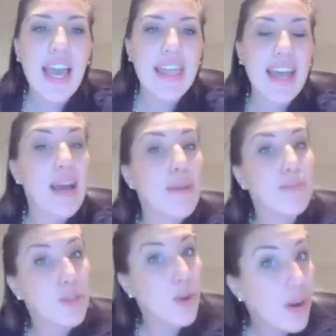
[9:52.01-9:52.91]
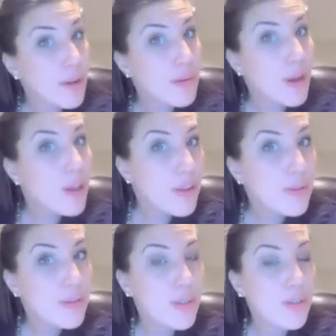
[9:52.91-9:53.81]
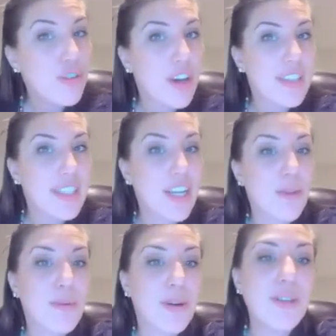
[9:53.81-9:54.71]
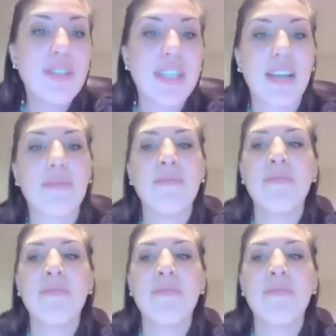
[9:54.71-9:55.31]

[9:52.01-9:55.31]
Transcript: that absorb those neutrons that you're producing.